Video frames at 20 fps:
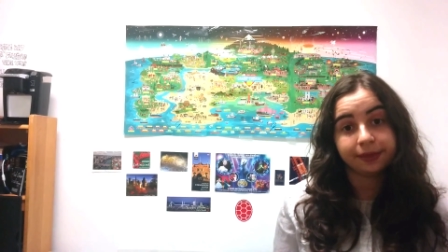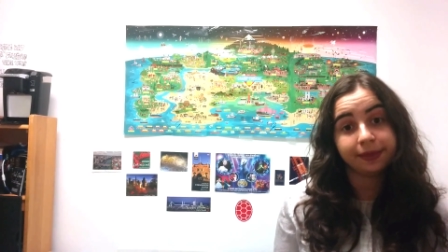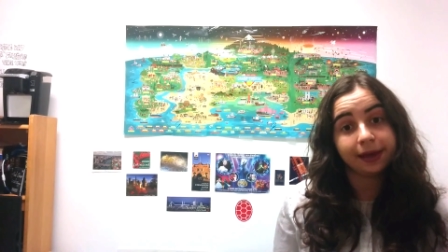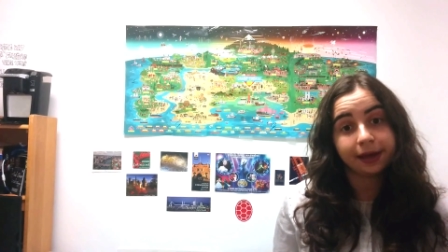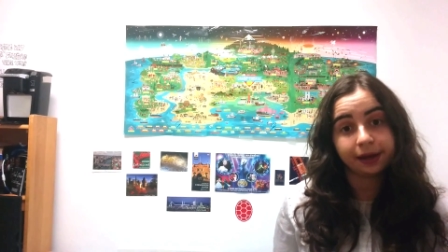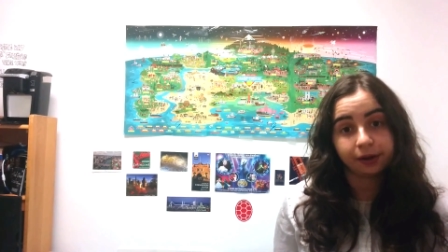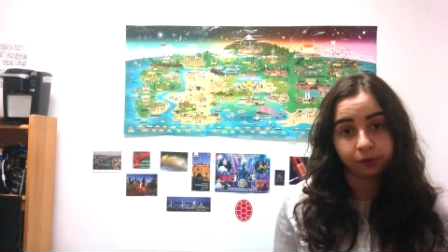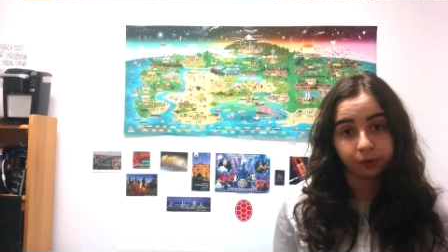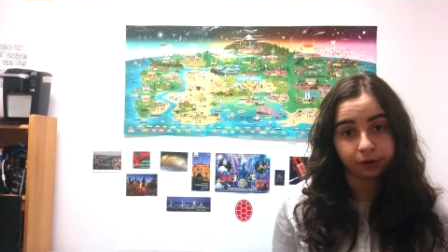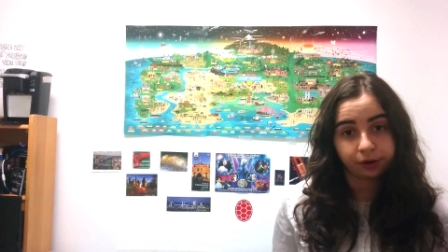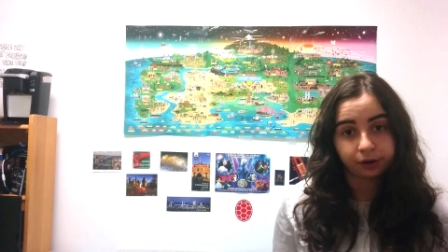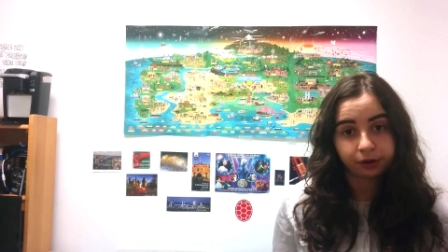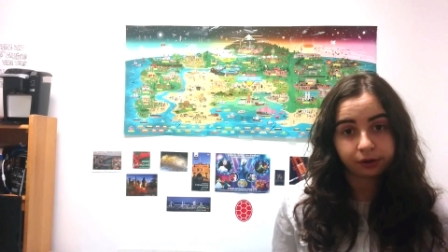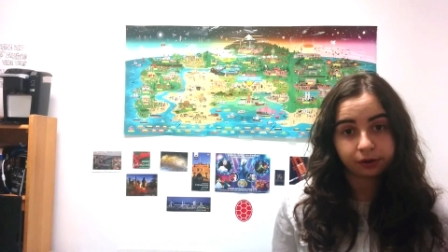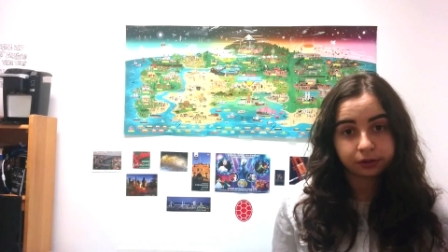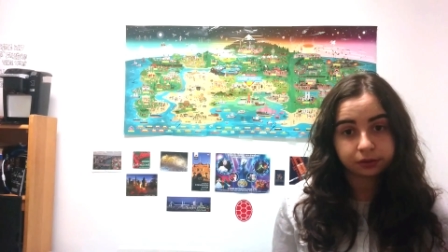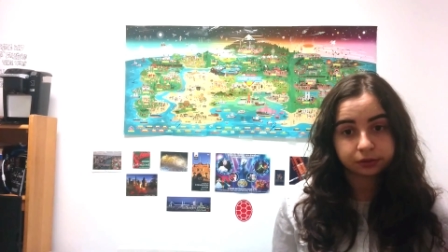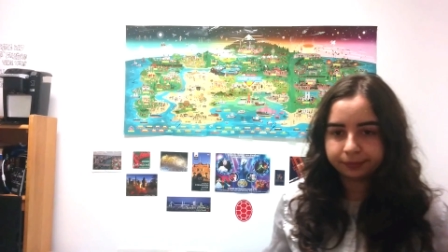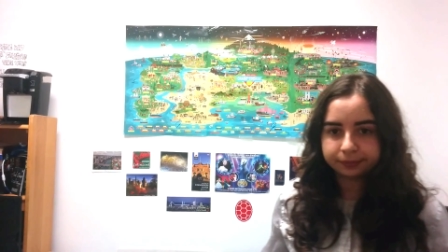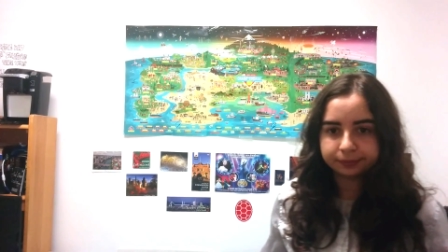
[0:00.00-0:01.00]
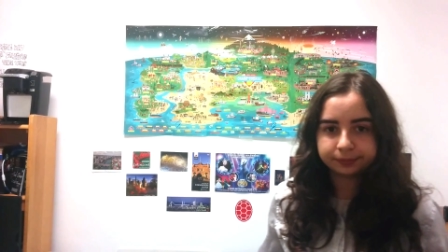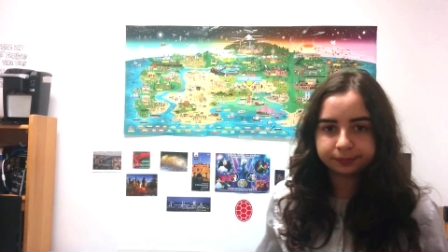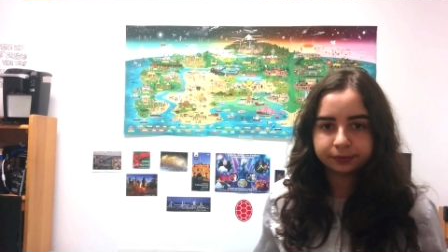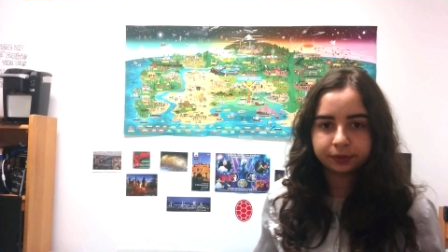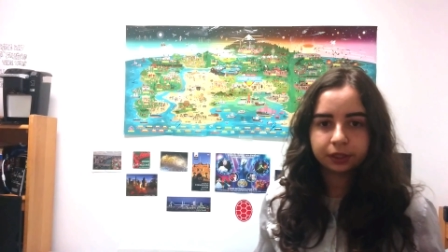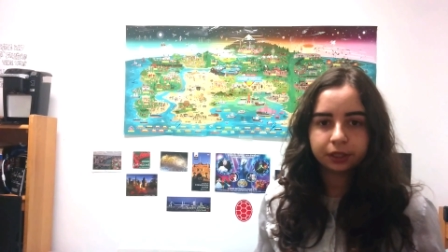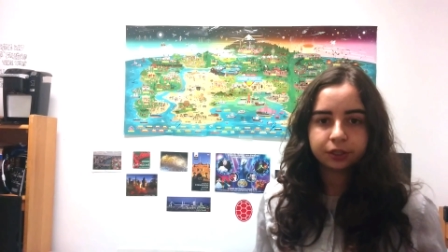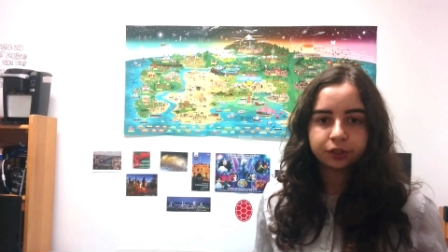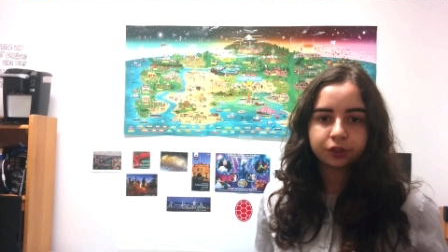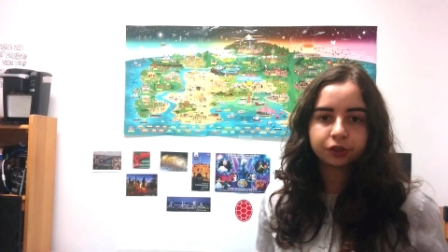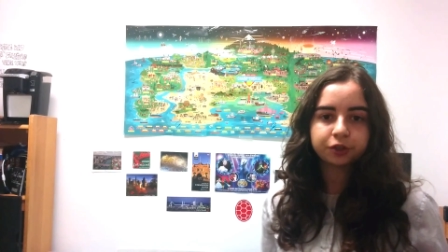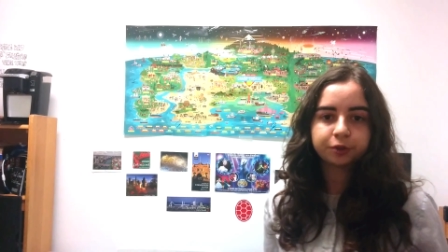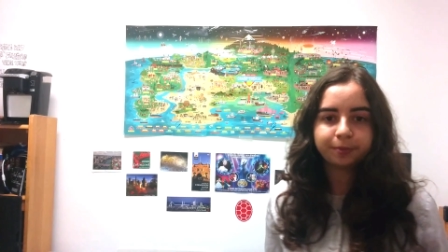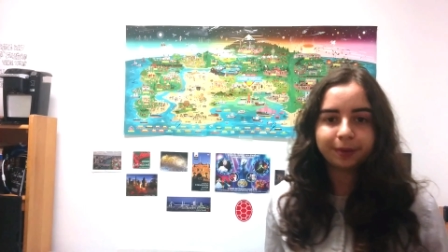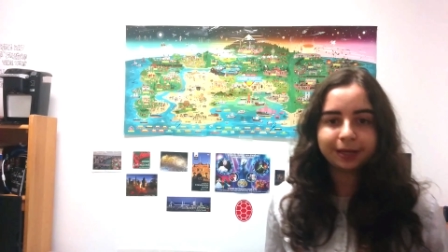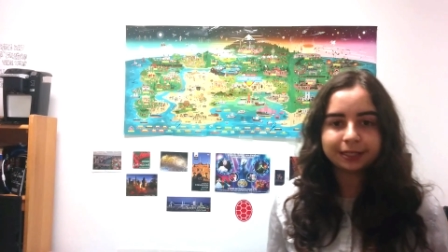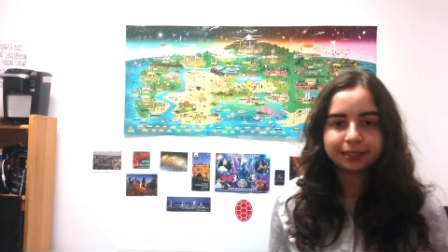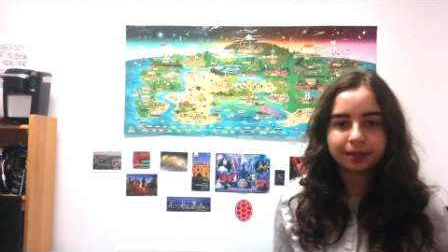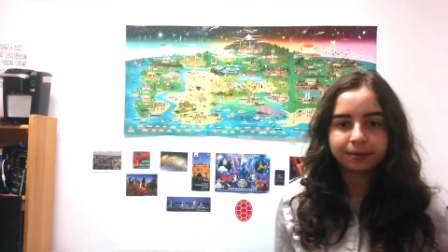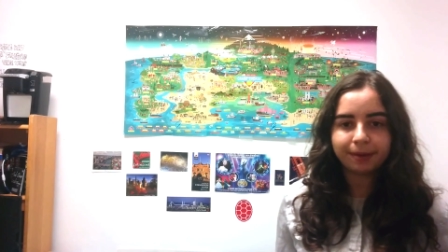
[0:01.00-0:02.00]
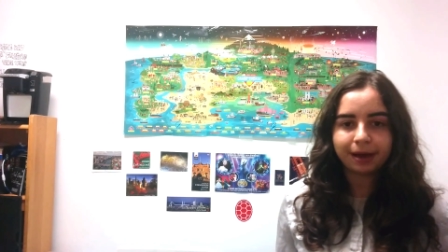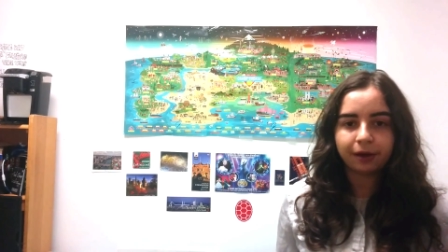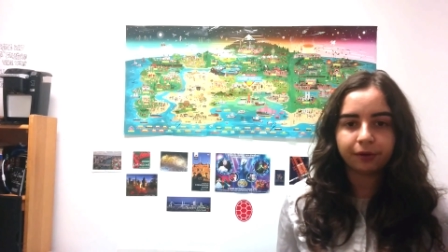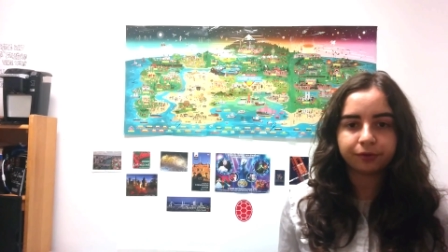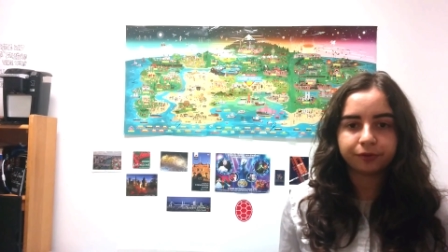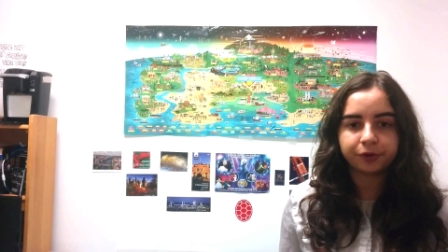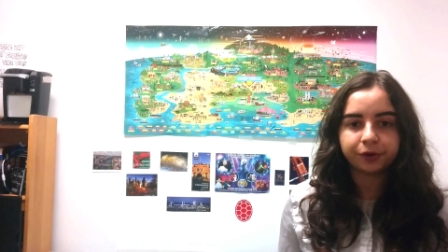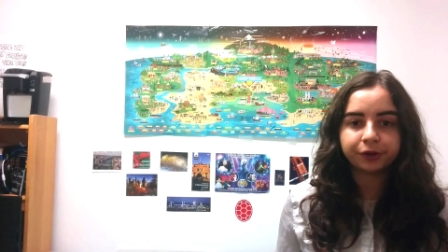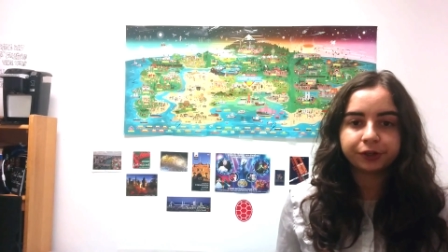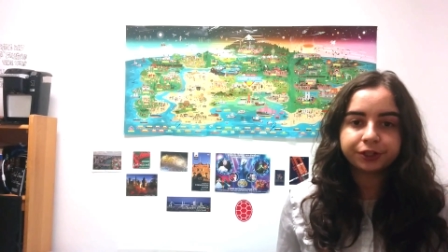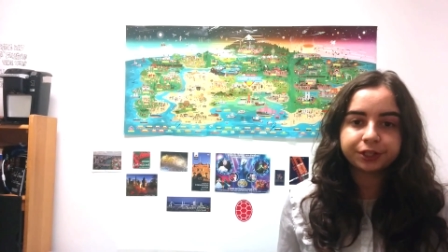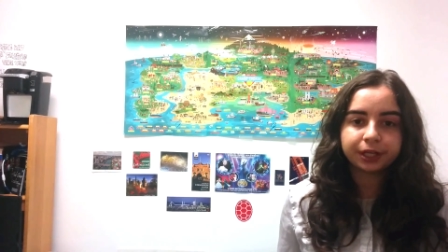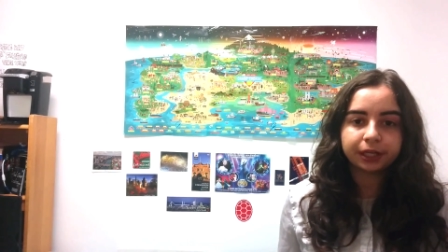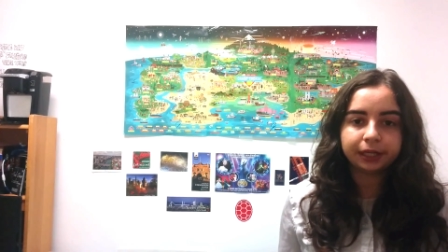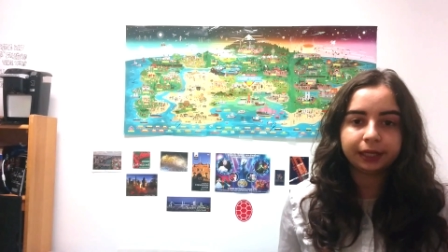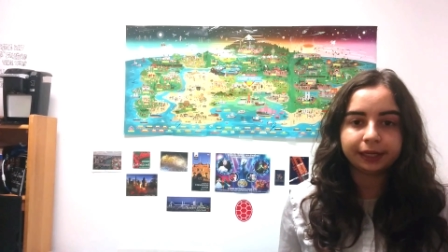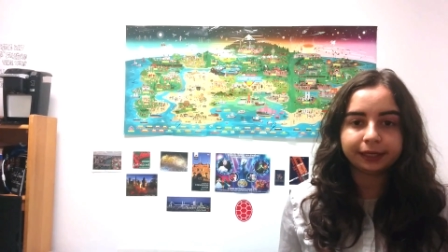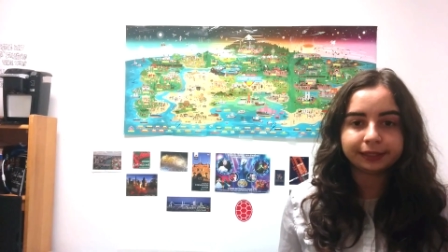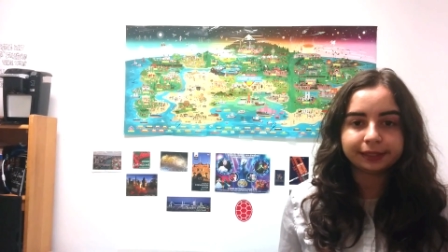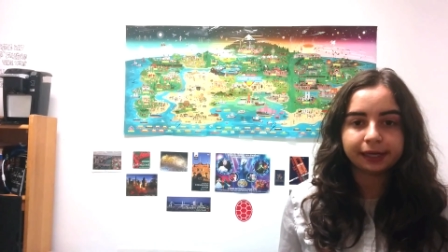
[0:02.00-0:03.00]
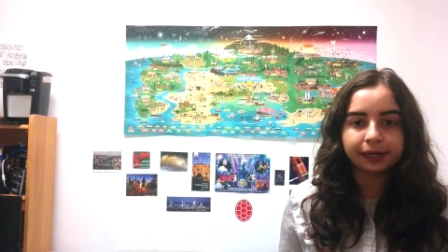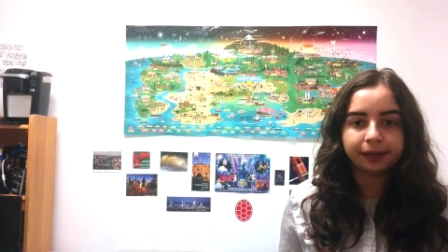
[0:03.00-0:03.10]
that order. So space them out for your studying